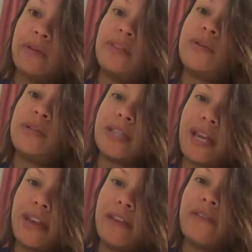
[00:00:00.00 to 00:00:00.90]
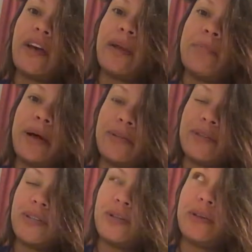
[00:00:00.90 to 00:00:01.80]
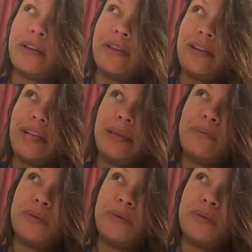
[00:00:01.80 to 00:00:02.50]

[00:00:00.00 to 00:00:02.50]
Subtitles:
so it's kind of got a bounce to it in